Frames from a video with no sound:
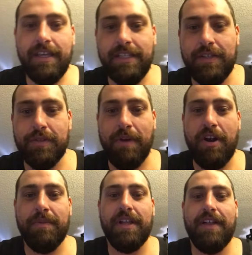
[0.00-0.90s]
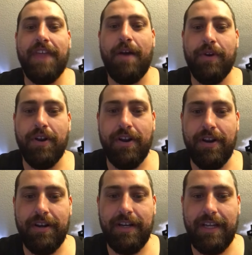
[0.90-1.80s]
using my arm a lot, that would
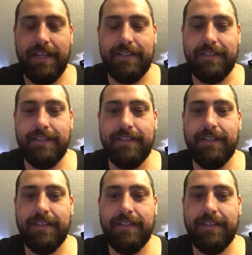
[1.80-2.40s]
hurt. And